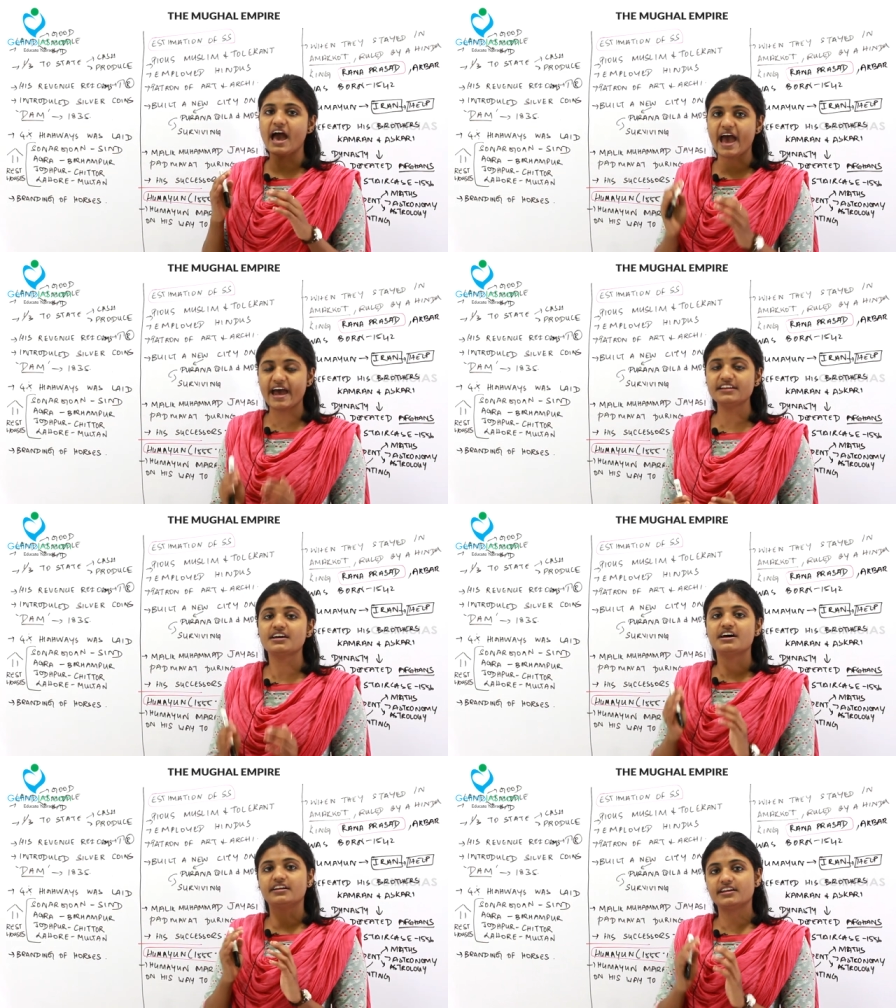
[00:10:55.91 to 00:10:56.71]
and
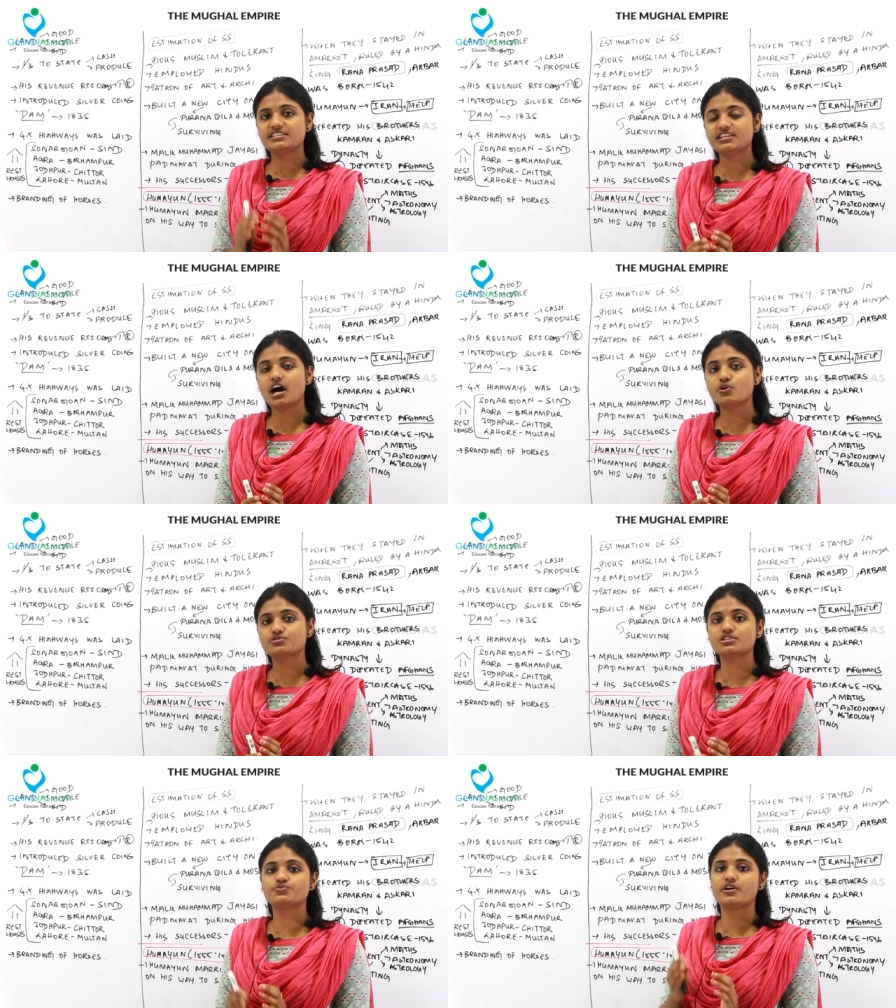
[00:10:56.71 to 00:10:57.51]
rest
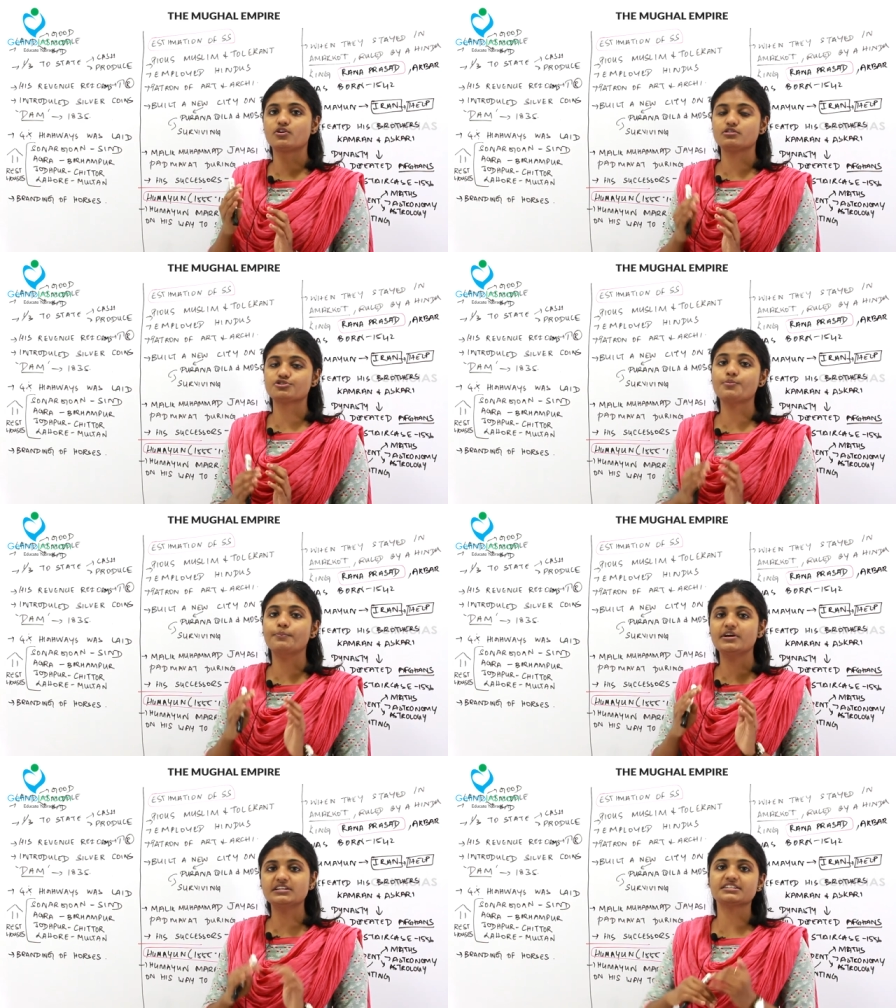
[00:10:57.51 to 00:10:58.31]
houses were also
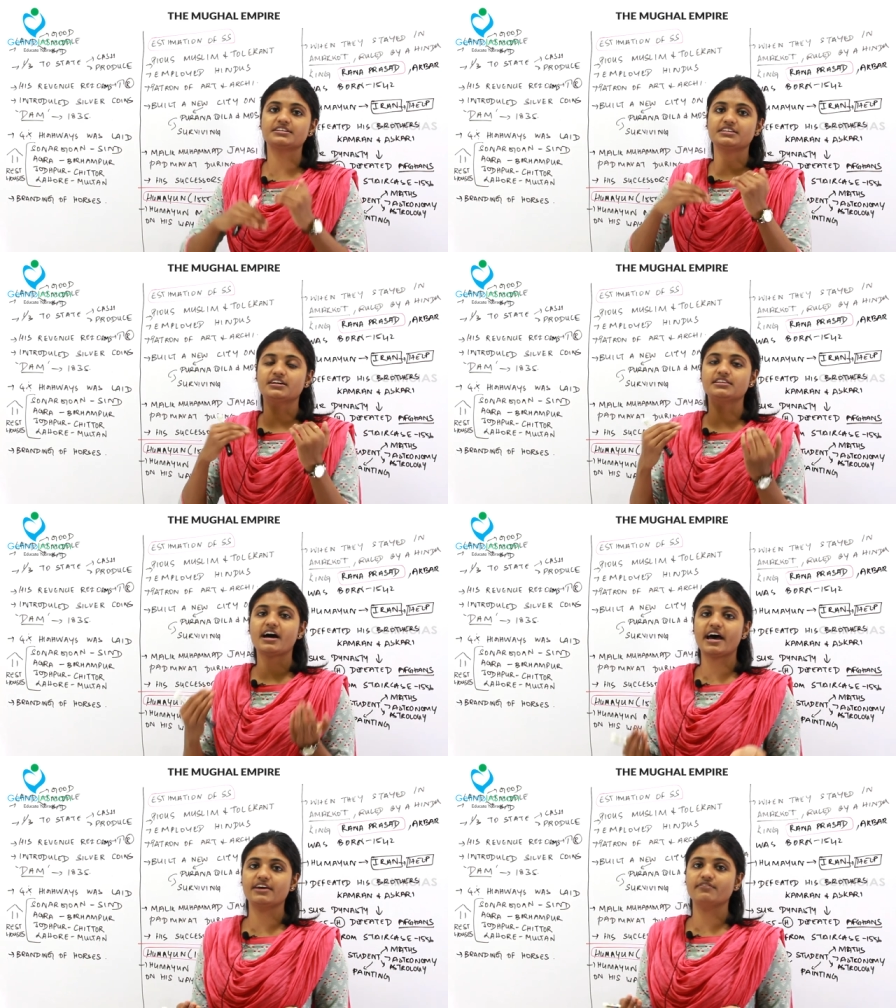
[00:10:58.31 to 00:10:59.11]
built near the
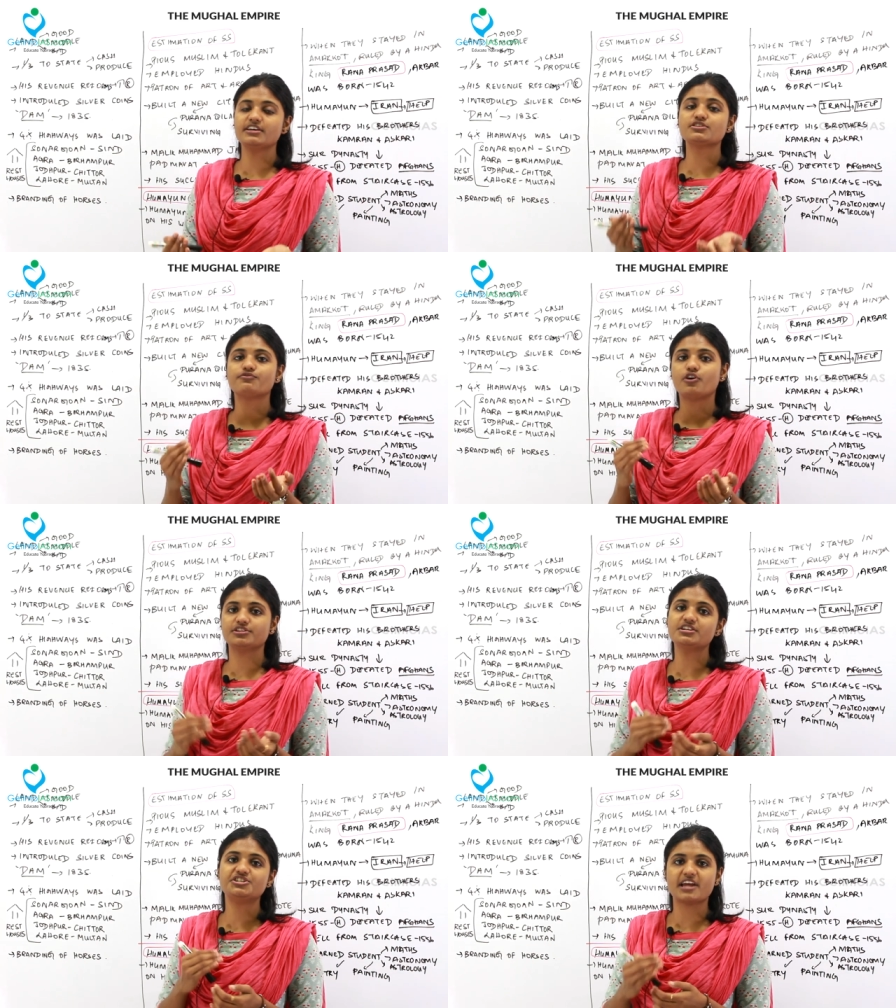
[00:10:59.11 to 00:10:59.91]
highways for
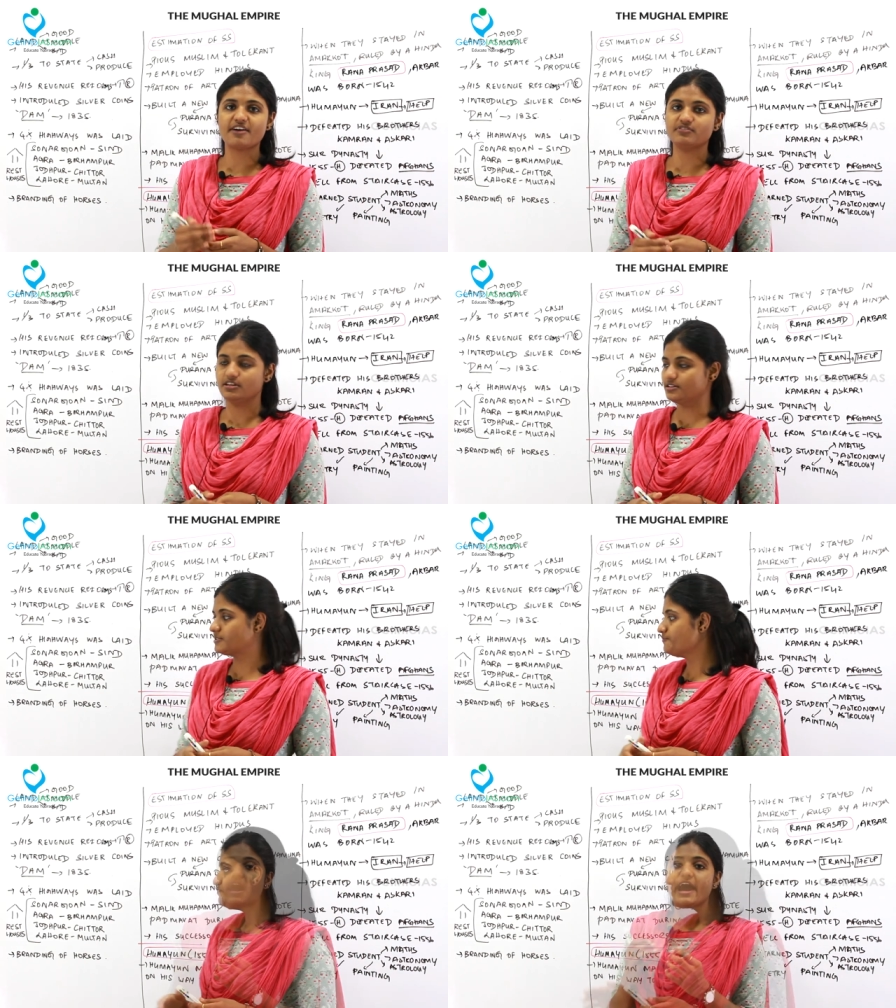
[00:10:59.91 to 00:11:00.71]
the
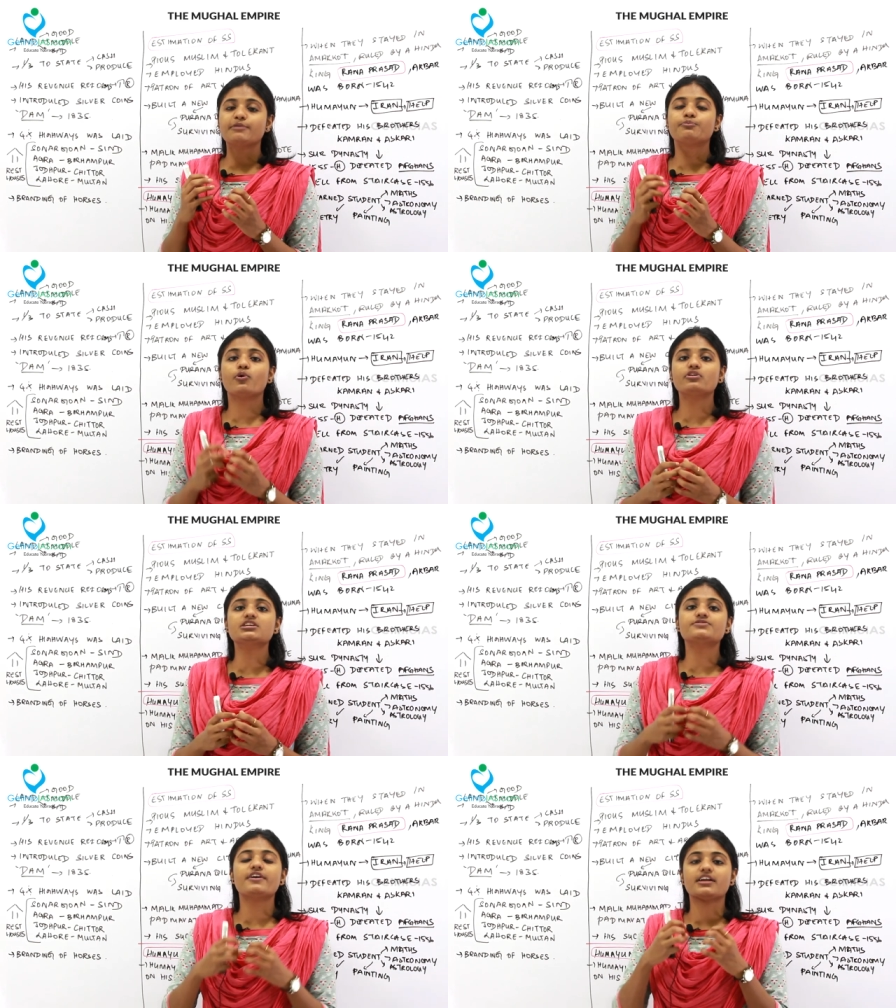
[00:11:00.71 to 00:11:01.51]
travellers. And
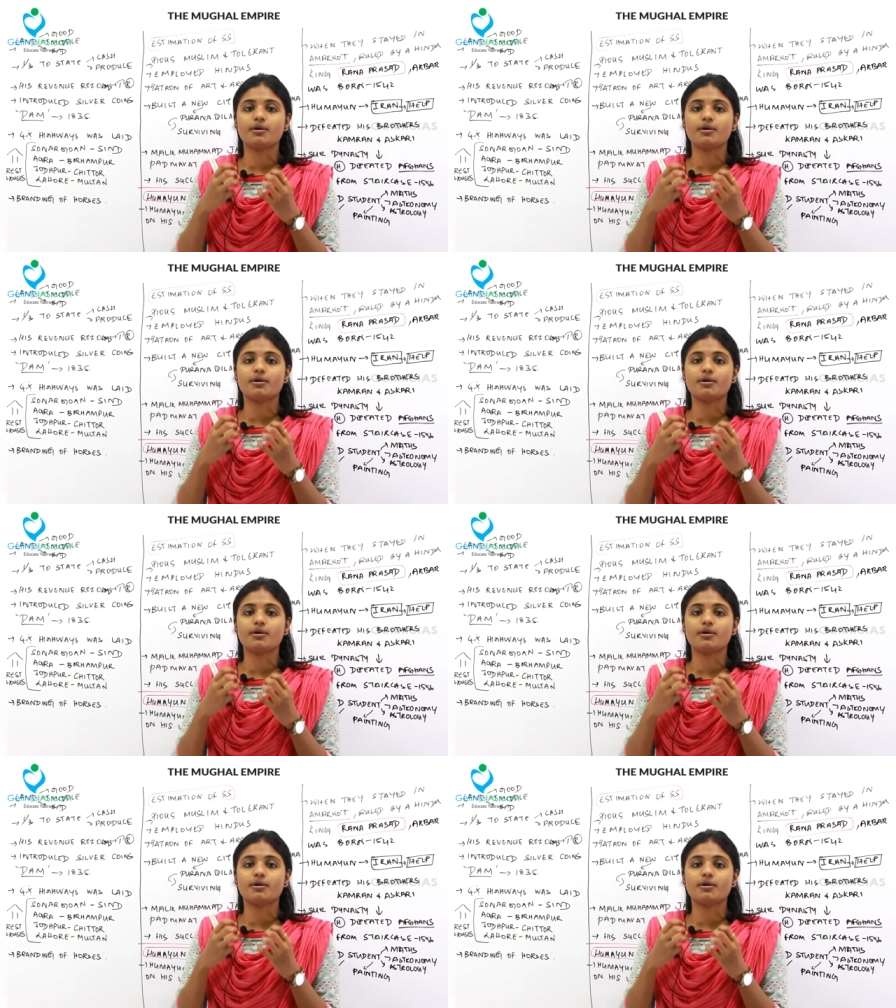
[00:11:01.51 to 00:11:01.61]
police were